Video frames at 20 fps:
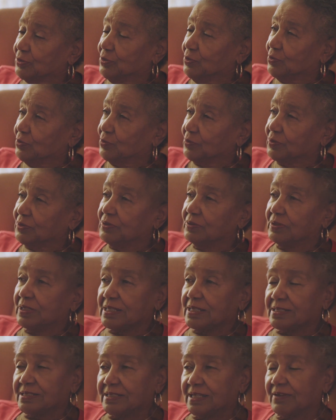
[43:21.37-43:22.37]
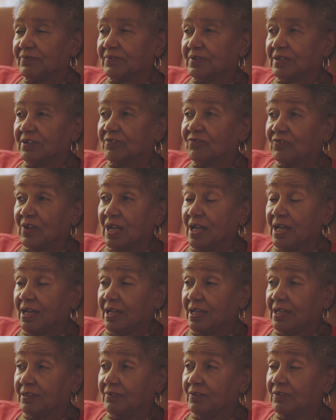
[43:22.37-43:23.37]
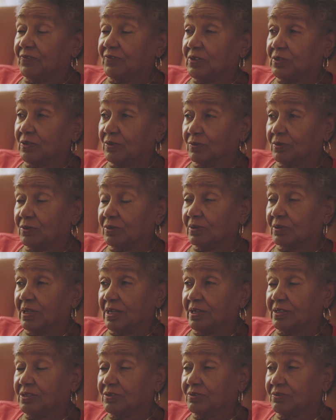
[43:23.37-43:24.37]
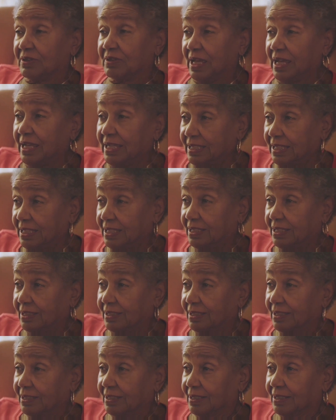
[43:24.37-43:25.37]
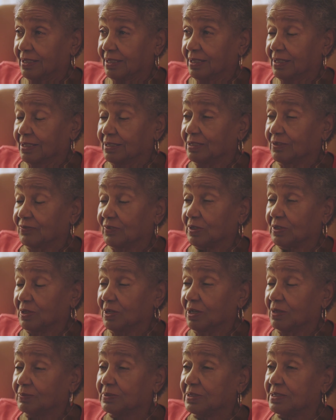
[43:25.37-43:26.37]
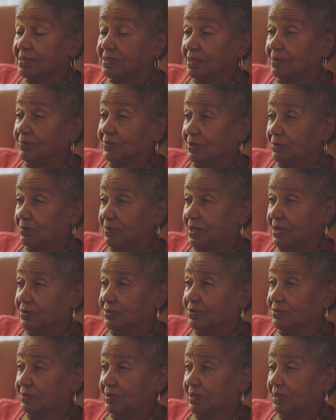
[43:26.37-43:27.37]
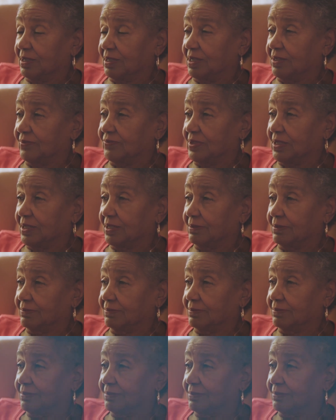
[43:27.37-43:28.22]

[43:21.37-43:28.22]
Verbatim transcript: too, when you get 75, if you don't look like you 90, you've accomplished something right during their lifetime.